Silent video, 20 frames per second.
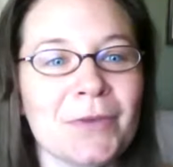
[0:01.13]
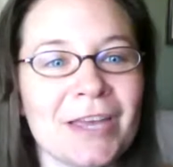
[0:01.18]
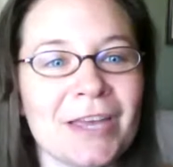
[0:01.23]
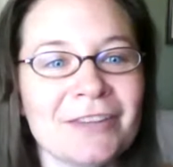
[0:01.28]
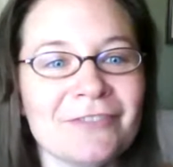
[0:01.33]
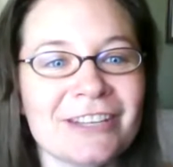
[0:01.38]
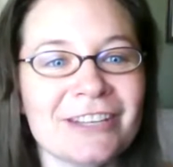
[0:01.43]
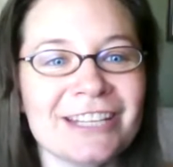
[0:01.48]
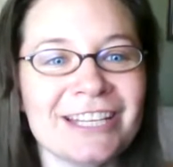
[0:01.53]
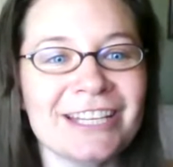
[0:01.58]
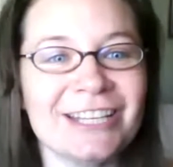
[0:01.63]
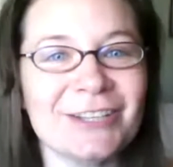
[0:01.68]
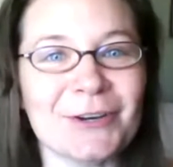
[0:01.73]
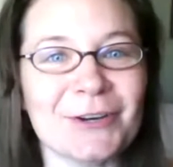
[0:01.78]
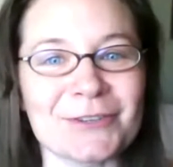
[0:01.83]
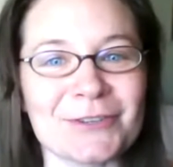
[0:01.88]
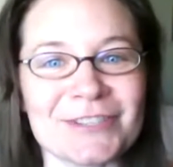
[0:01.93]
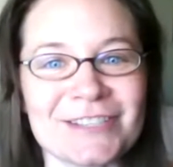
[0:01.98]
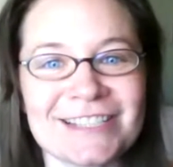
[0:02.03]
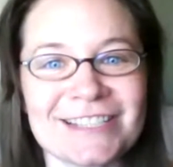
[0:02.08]

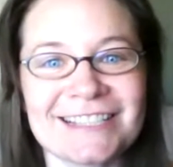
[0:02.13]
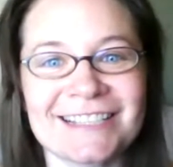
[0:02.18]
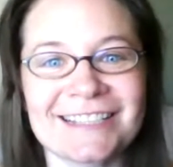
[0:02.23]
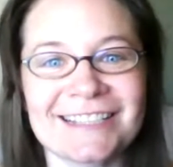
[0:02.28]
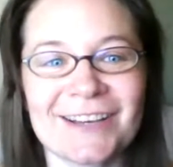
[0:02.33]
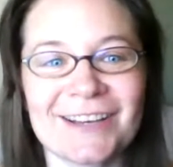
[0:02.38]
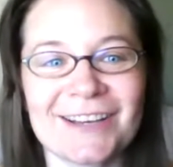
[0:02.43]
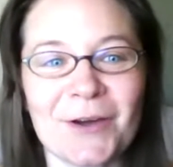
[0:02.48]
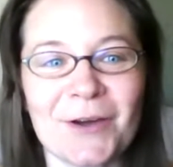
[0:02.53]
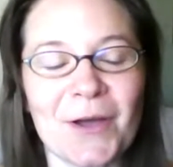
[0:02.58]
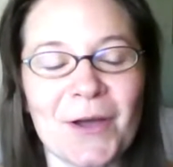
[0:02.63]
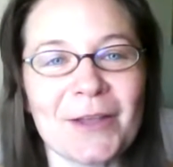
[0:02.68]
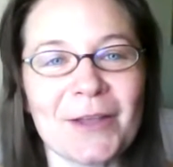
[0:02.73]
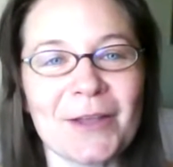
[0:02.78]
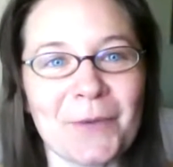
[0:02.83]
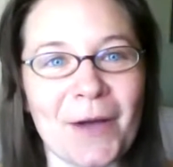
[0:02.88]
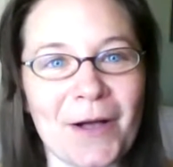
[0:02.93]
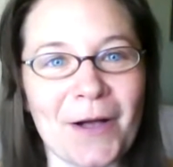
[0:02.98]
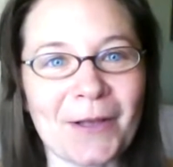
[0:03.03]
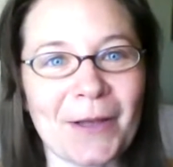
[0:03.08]
Bienvenidos
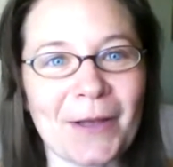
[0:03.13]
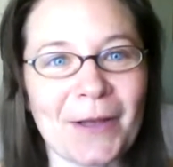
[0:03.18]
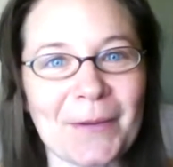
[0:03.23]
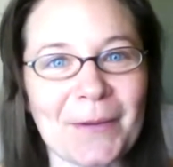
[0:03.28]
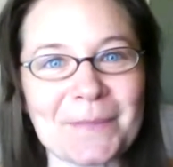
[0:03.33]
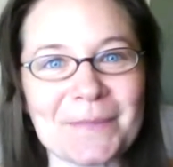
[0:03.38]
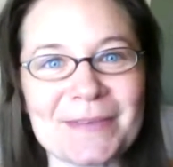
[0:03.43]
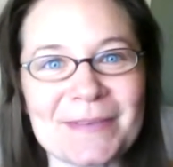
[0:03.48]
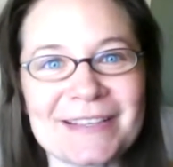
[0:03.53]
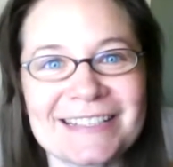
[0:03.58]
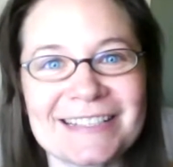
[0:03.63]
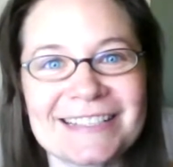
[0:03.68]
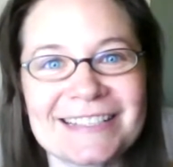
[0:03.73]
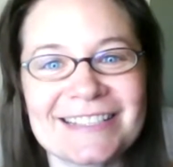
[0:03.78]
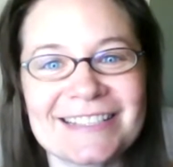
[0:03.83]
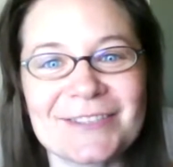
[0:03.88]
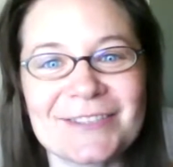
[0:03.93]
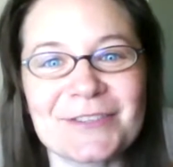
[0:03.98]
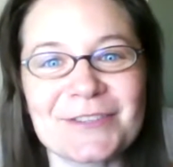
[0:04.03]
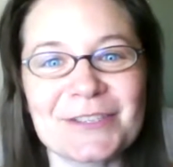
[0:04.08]
and welcome
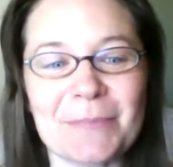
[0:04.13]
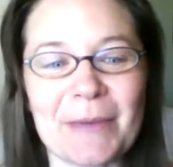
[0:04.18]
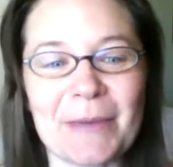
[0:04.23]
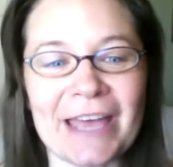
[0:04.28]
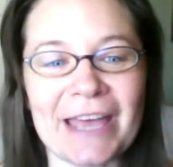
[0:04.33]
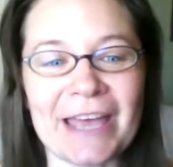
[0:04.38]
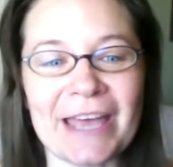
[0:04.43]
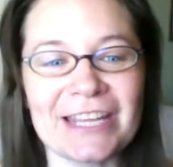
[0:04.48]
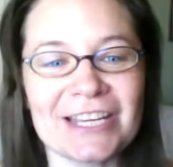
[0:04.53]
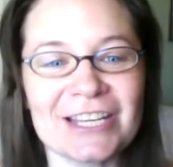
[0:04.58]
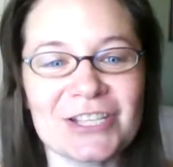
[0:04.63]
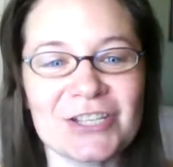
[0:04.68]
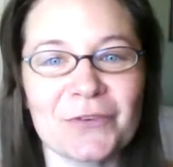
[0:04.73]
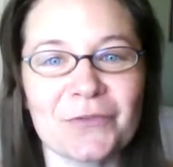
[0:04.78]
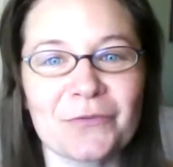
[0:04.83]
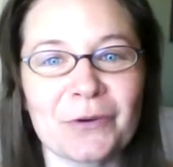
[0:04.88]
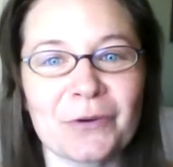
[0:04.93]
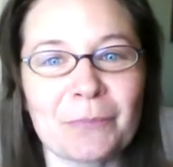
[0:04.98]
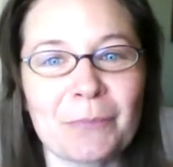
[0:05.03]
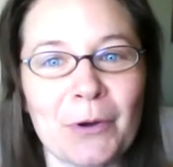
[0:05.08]
to Spanish
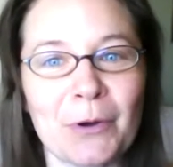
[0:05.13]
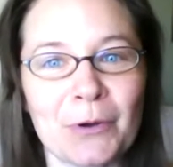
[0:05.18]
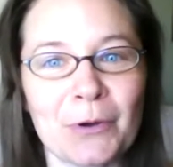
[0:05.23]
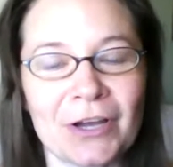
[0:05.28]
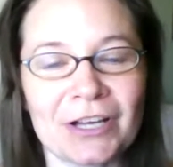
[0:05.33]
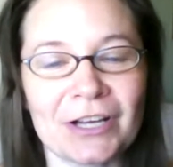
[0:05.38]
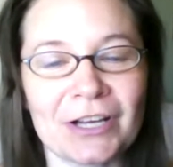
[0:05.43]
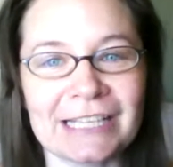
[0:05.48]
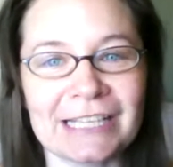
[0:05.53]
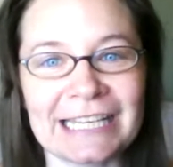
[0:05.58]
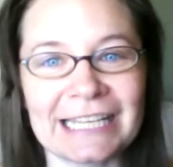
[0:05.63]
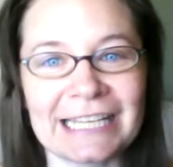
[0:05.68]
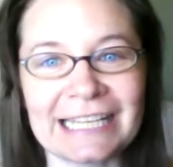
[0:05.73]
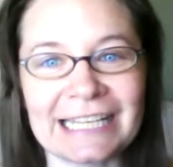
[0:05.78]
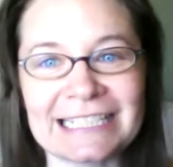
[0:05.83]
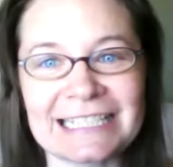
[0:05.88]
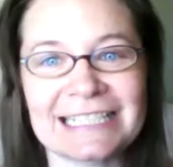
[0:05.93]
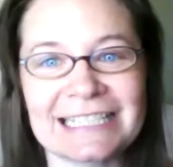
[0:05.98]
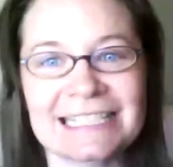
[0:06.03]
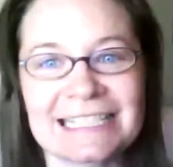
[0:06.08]
for POCA
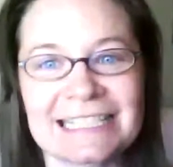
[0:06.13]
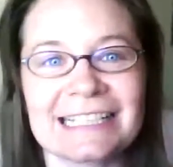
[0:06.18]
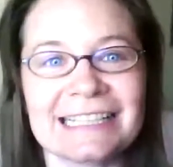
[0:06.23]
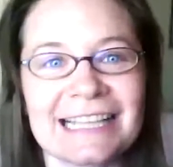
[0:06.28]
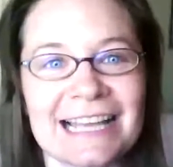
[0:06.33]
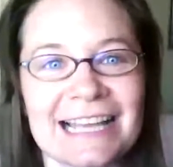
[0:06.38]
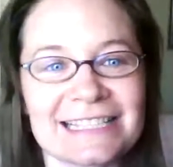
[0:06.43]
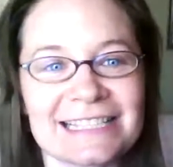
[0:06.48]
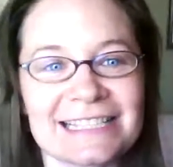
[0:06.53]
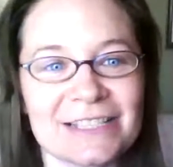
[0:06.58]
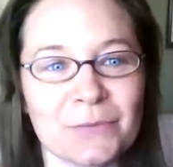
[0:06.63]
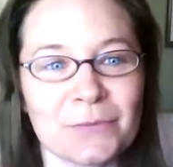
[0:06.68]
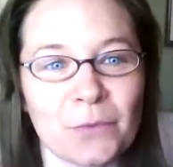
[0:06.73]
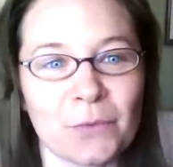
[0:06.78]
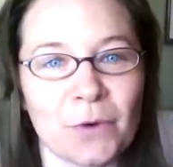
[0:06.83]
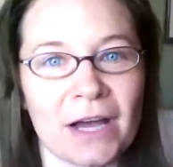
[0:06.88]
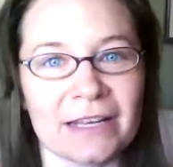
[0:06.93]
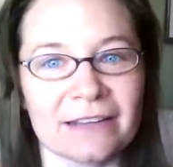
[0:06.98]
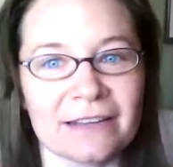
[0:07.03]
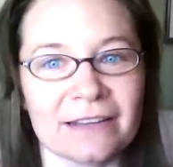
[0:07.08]
Clinics Lesson
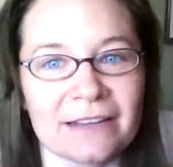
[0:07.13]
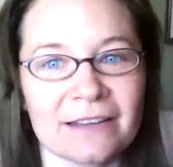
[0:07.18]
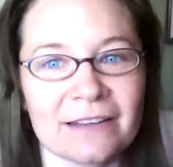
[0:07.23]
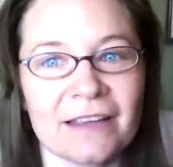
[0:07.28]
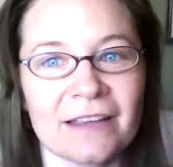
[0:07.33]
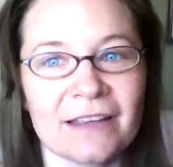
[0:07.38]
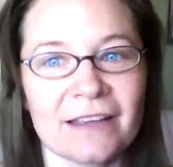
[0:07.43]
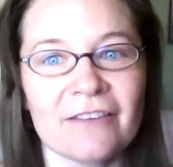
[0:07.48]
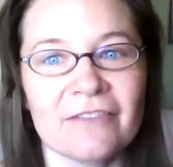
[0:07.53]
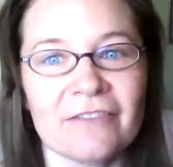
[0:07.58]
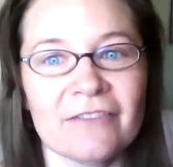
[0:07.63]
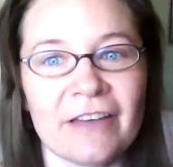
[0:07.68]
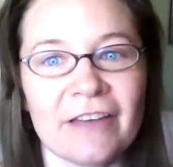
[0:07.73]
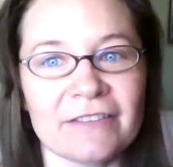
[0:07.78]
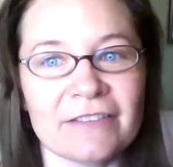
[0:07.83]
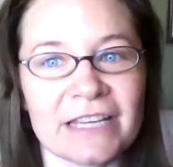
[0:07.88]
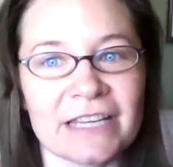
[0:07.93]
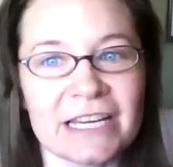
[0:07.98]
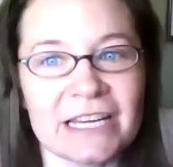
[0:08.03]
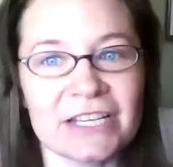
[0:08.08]
1,
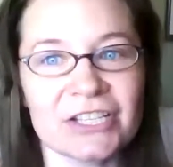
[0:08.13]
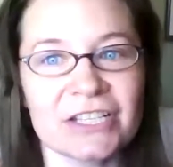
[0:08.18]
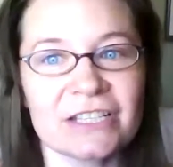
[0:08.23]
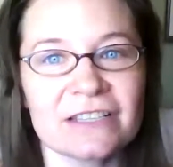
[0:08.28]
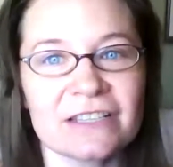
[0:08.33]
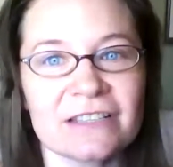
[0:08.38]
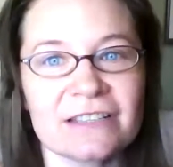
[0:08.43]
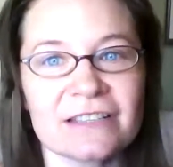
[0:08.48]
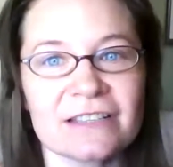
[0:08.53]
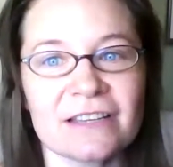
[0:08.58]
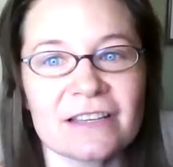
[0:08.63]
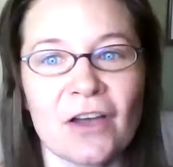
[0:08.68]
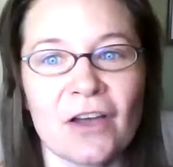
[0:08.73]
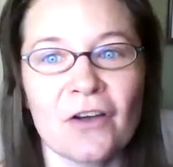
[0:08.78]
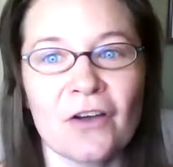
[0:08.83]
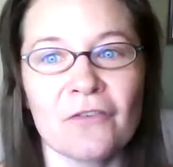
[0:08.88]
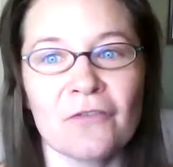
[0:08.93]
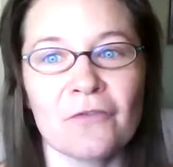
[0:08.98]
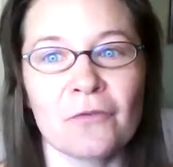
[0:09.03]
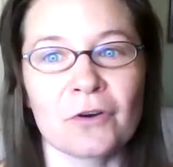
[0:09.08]
Foundations
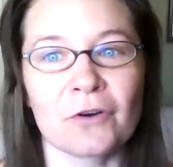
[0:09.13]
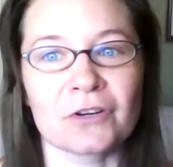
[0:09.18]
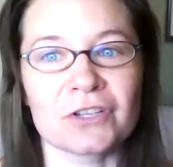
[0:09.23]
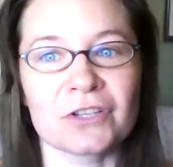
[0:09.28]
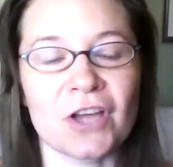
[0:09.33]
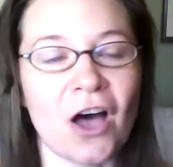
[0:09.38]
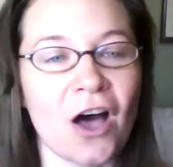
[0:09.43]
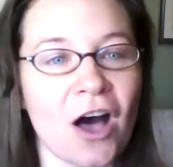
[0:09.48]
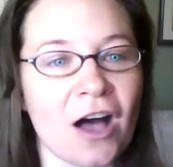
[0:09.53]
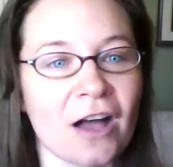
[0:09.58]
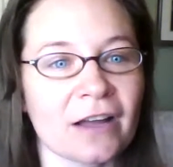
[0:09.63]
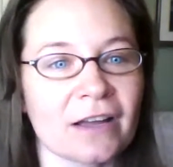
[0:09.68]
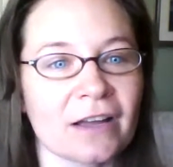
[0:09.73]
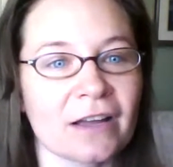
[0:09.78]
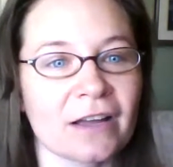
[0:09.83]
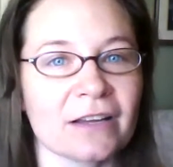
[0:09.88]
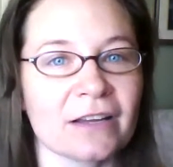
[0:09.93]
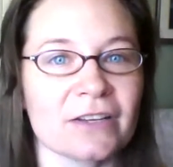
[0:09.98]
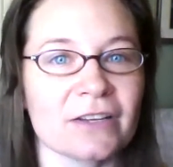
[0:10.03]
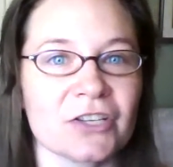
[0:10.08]
for Talk
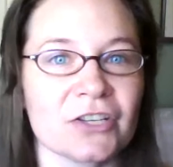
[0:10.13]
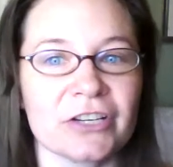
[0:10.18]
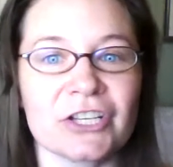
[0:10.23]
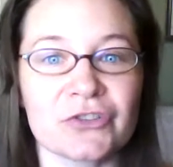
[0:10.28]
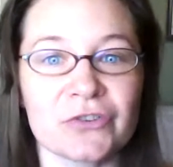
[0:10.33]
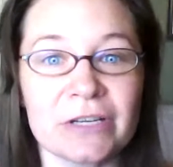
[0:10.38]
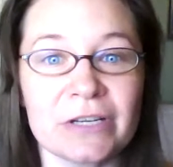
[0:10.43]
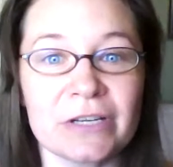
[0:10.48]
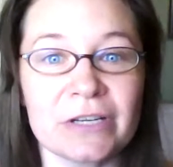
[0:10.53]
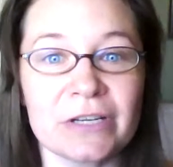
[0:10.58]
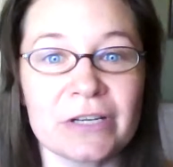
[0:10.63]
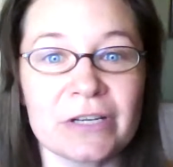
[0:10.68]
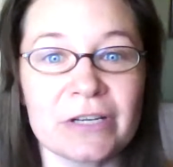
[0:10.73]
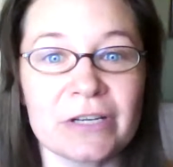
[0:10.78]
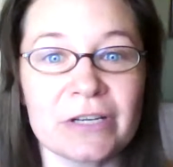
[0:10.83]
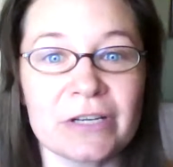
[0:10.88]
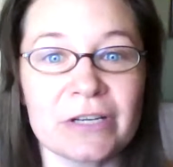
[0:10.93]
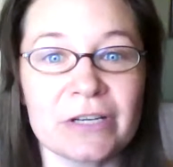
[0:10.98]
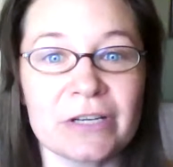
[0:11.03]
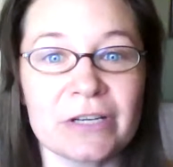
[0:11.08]
During Treatment.